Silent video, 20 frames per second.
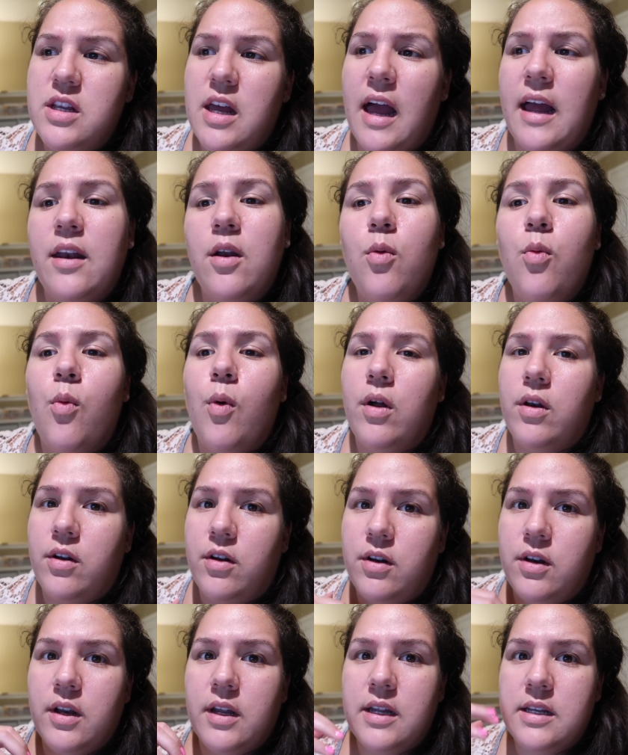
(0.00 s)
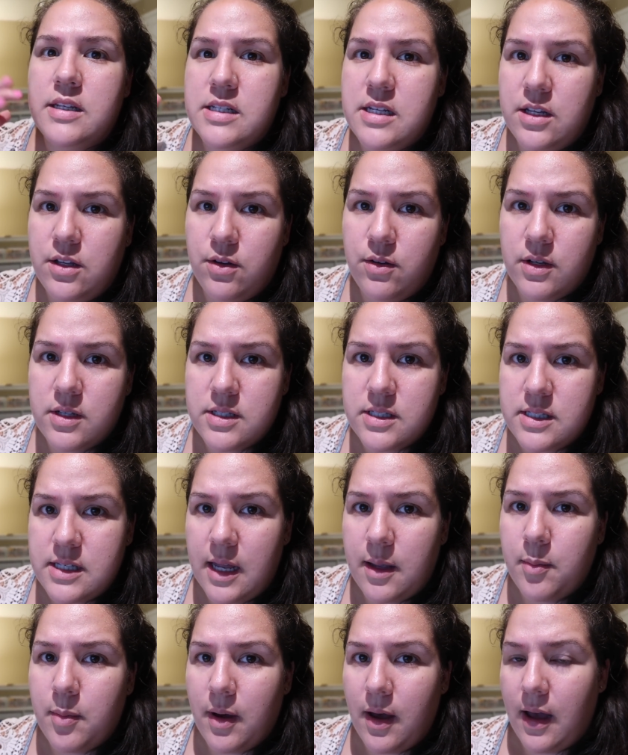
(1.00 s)
I don't want her to continue to
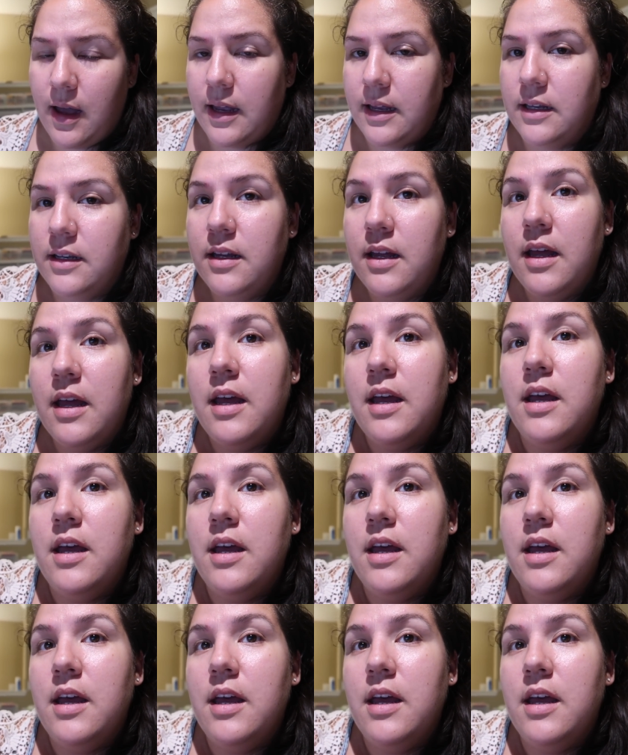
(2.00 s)
stay behind.